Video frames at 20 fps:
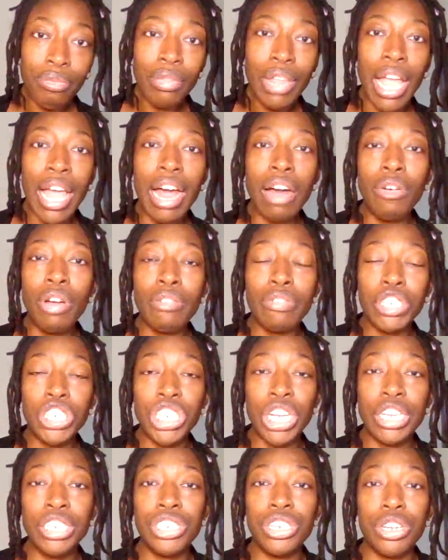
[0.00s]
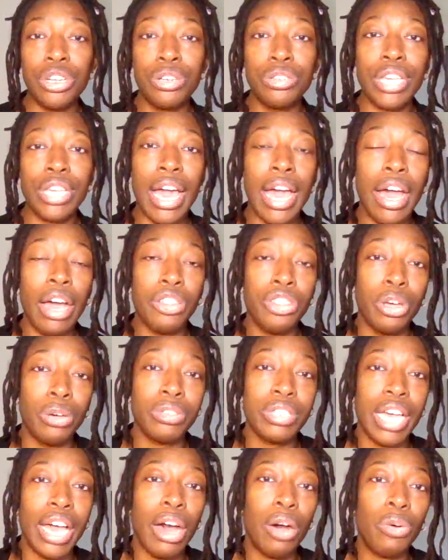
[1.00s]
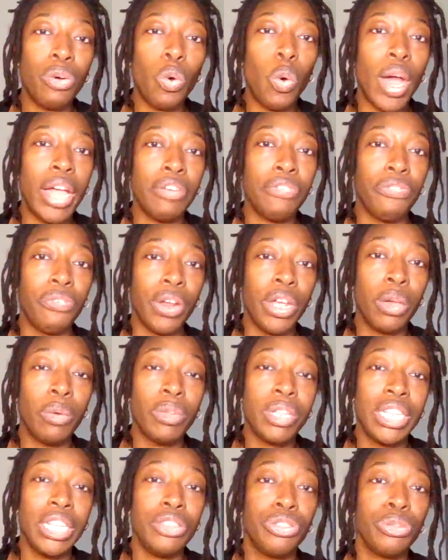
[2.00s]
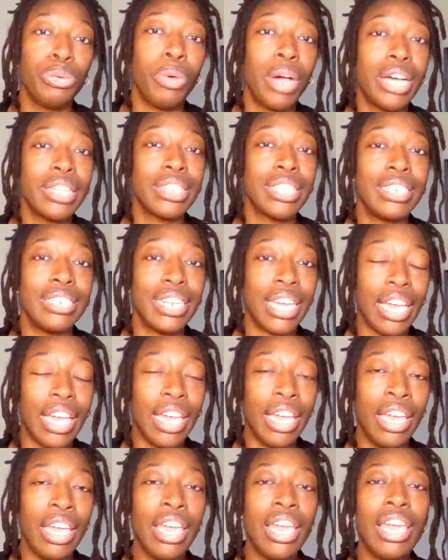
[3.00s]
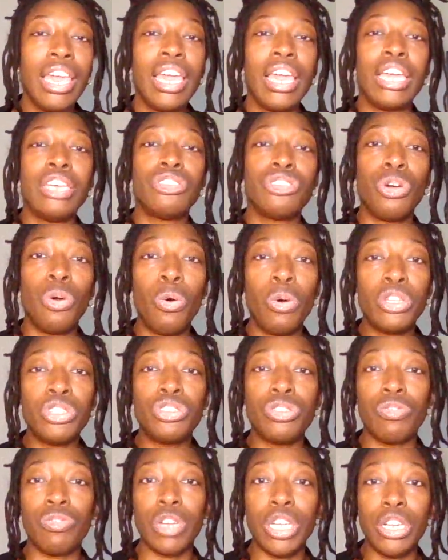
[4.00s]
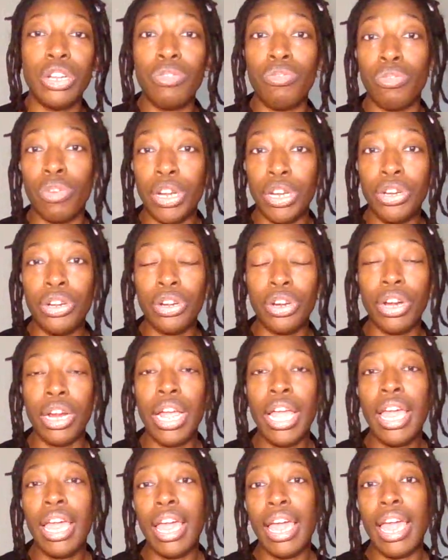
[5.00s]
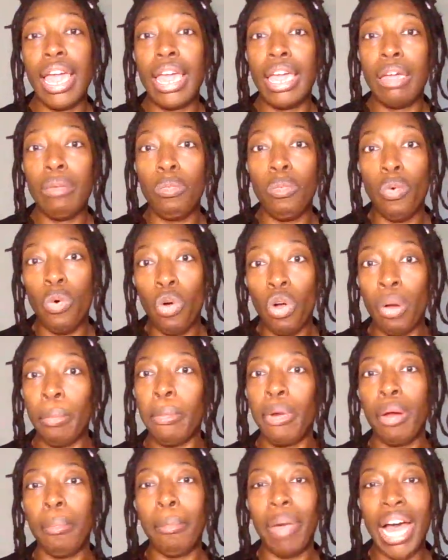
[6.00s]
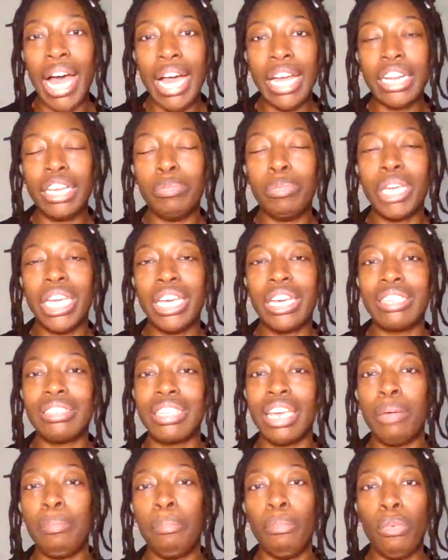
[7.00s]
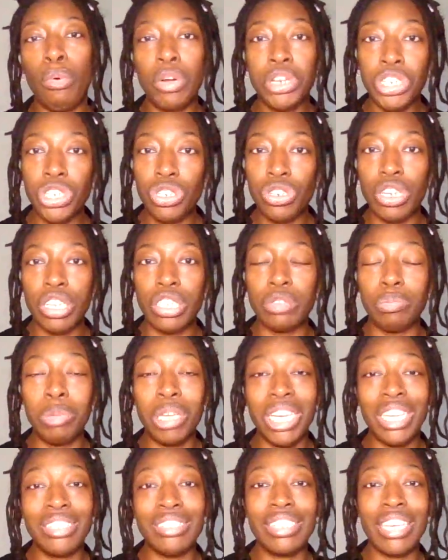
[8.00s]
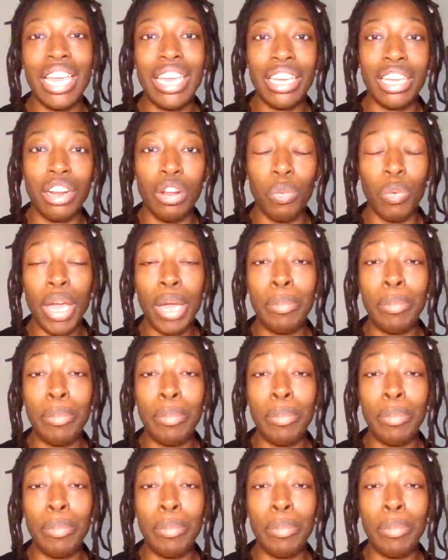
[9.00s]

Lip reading: However, changing those out quite frequently throughout the day is going to render a warmer body, because that moisture is being taken away,